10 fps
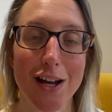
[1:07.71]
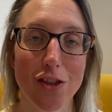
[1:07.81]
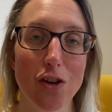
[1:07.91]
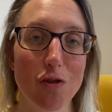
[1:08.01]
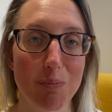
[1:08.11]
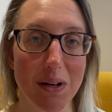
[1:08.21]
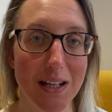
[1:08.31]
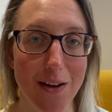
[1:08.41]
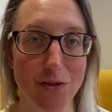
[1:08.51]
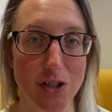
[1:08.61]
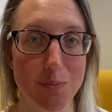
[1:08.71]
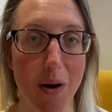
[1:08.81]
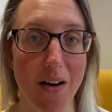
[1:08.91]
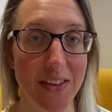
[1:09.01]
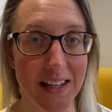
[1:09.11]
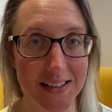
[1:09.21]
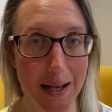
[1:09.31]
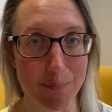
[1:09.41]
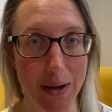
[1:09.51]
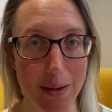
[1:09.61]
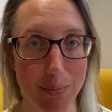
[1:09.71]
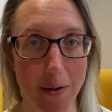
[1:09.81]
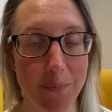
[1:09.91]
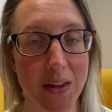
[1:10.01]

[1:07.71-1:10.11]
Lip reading: that you've been given as part of the exam paper.